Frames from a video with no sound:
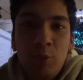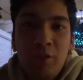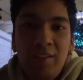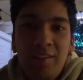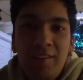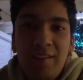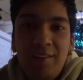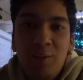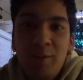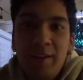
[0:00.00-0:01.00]
Bird needs
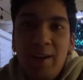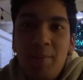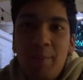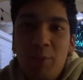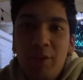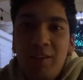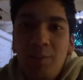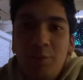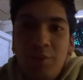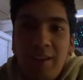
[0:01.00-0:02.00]
that silver. Yeah, my bird
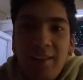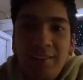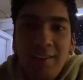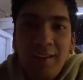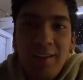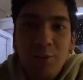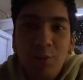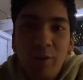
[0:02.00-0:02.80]
keeps on asking, guys.